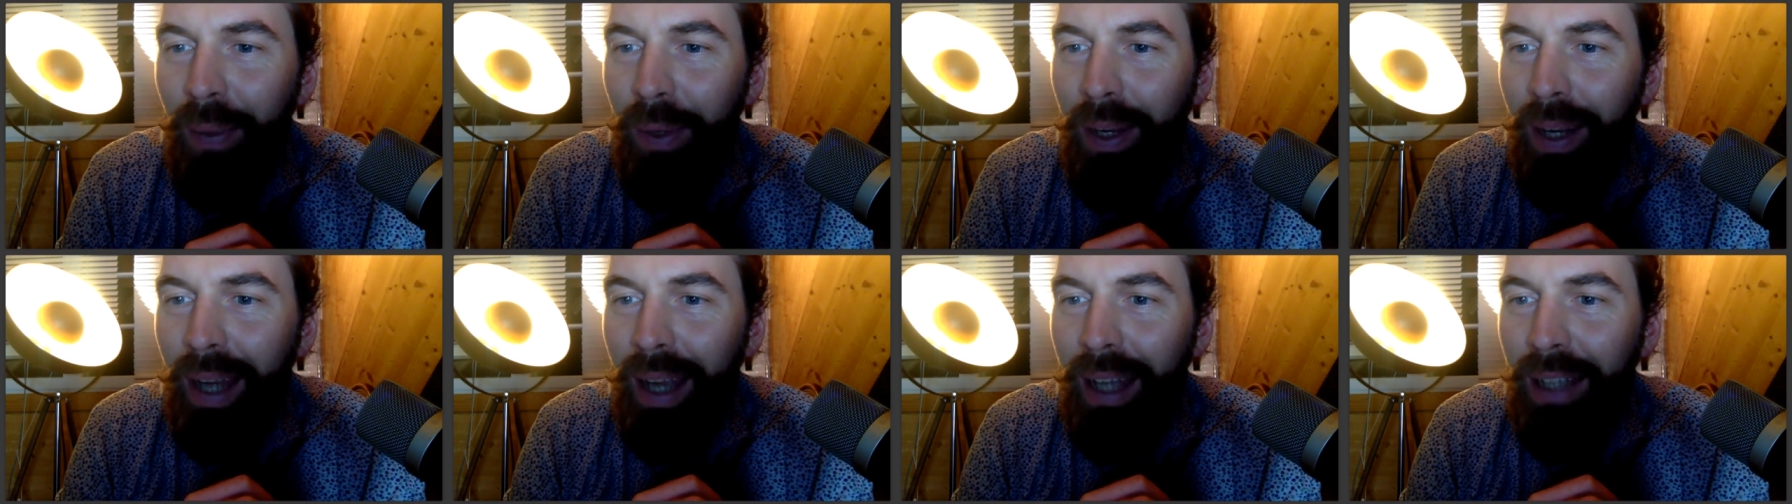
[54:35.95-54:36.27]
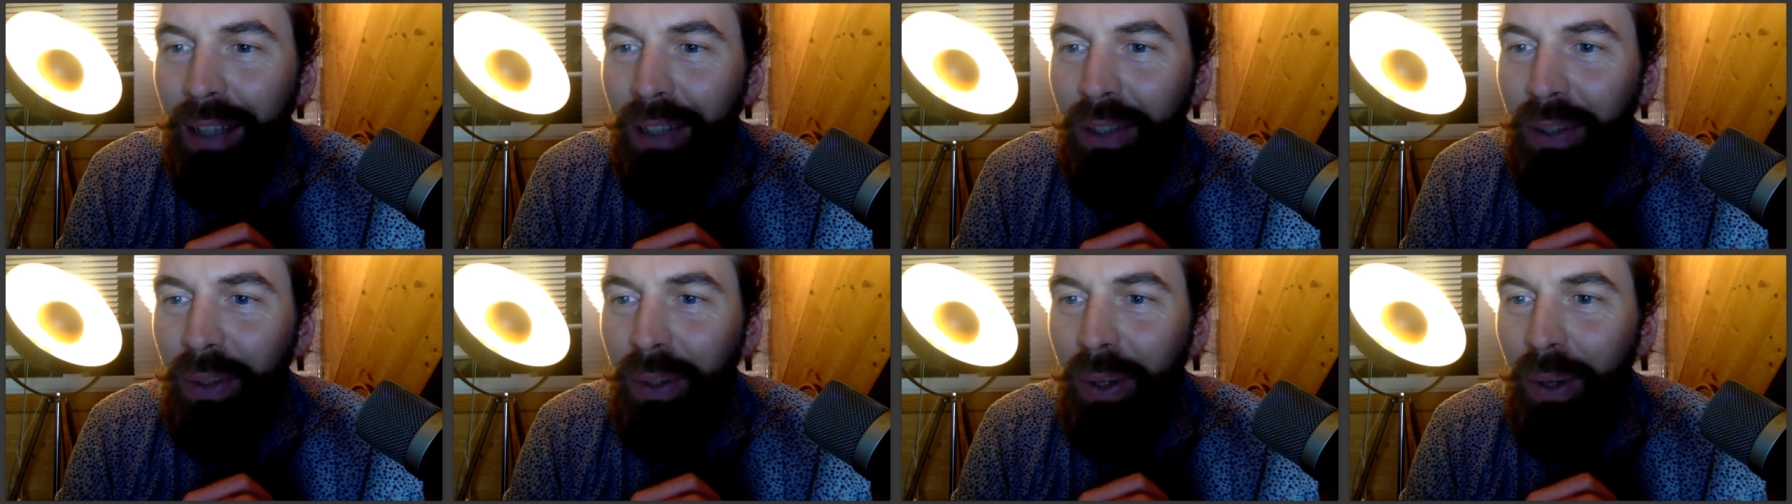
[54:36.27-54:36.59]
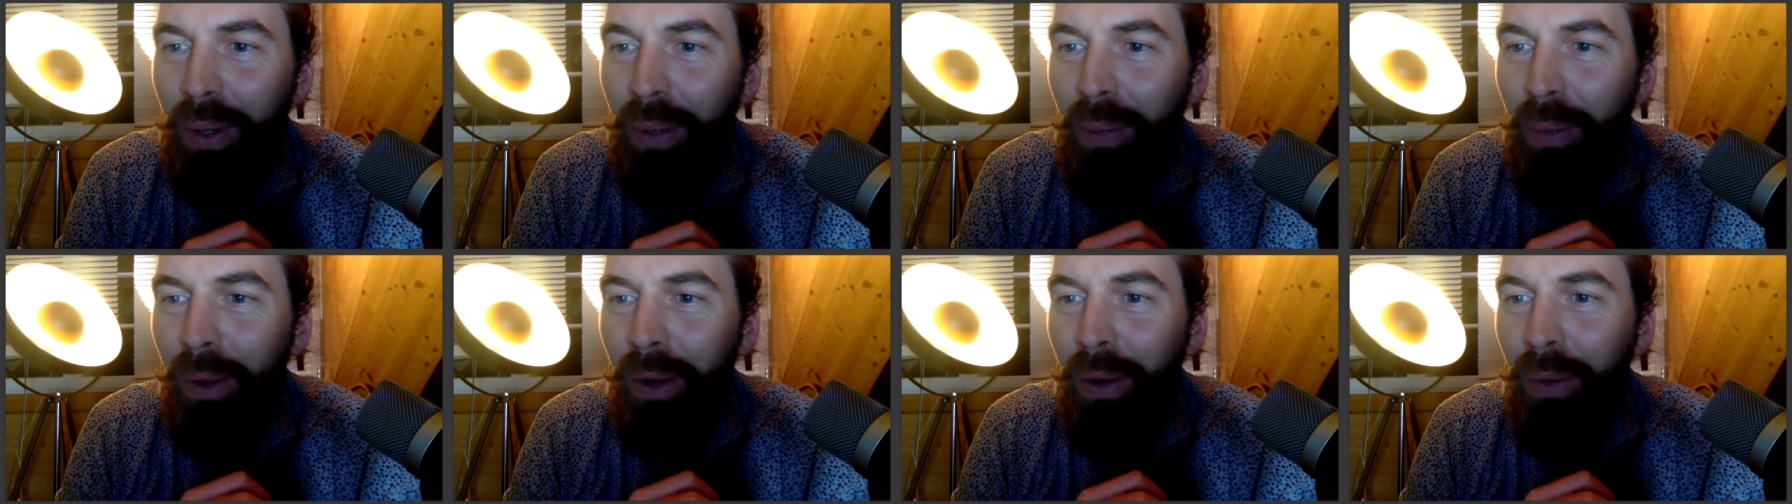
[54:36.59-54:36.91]
I would like to
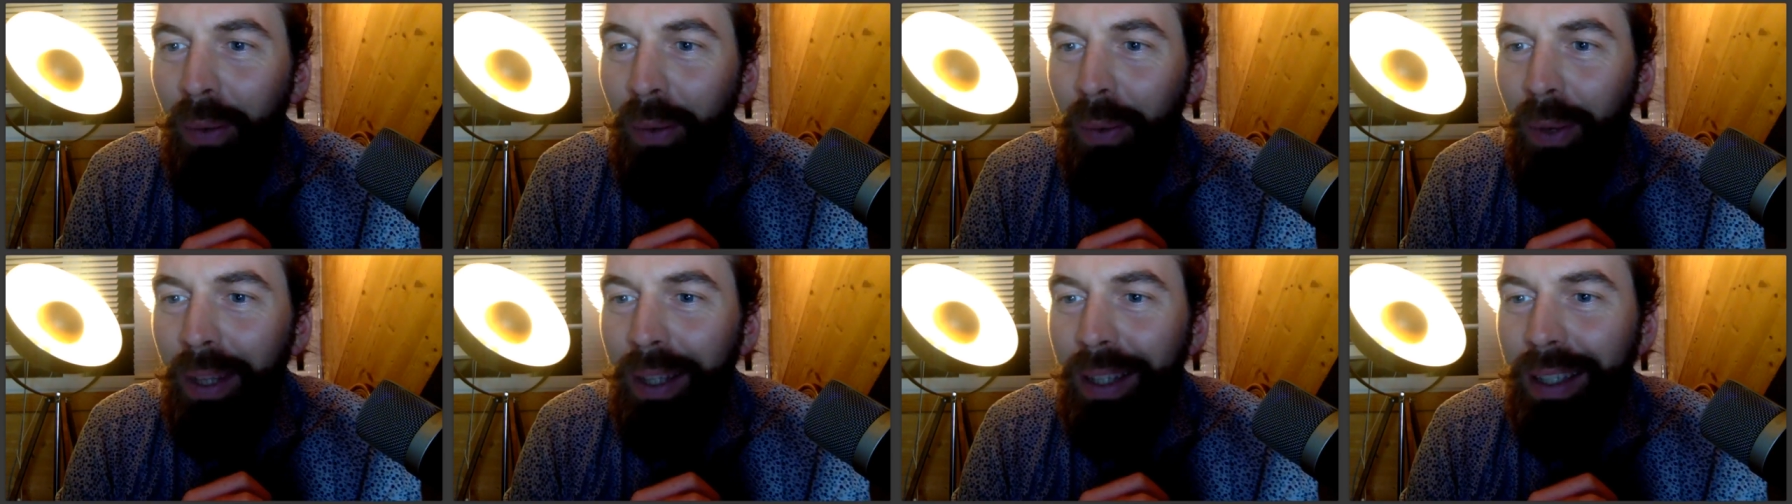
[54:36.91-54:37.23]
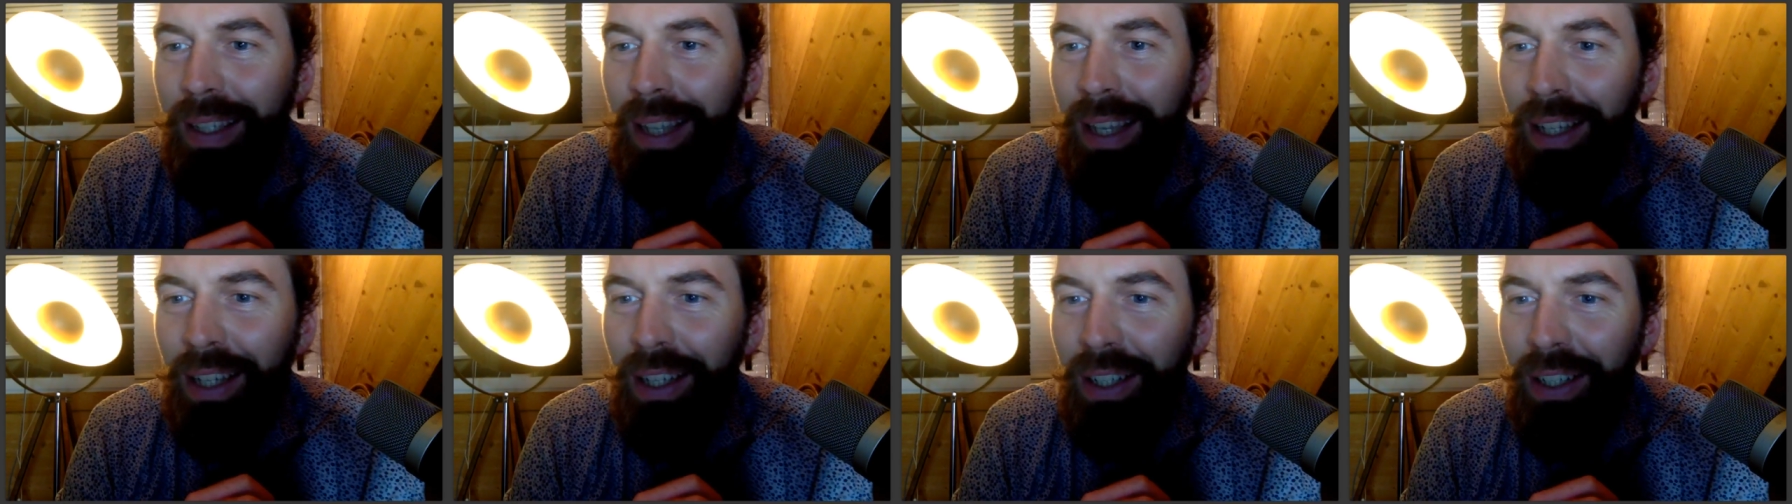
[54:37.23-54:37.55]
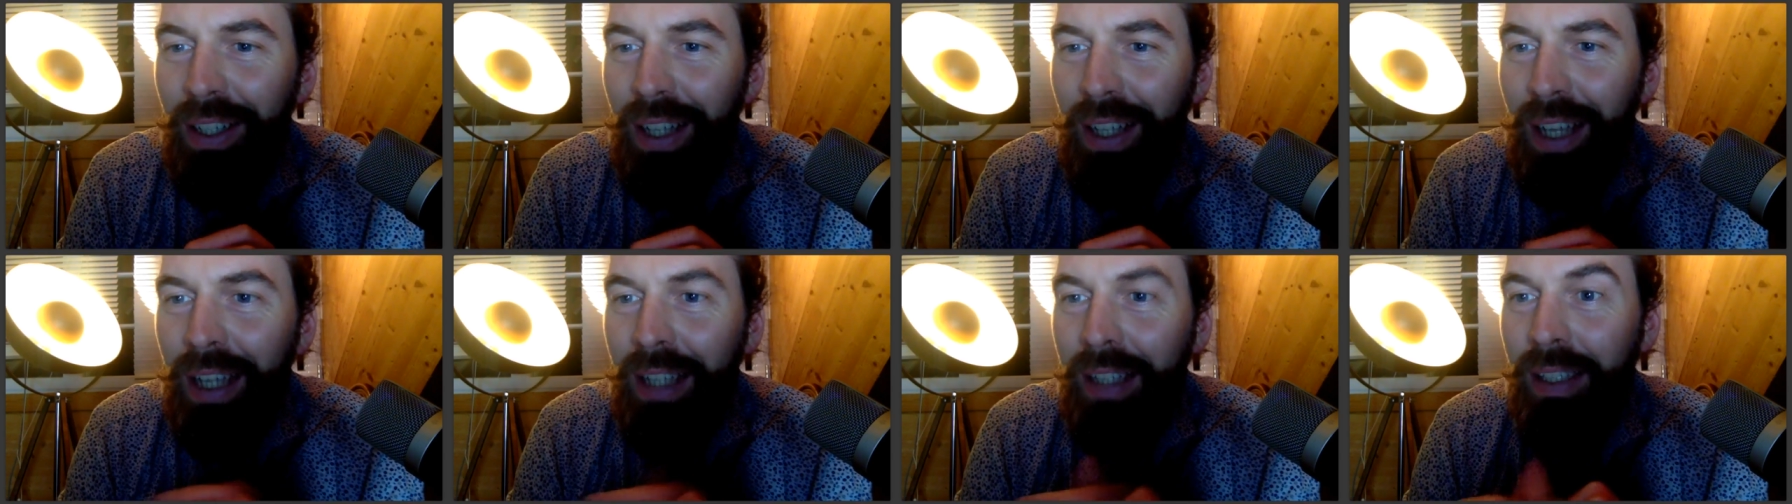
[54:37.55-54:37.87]
do a one-on-one session.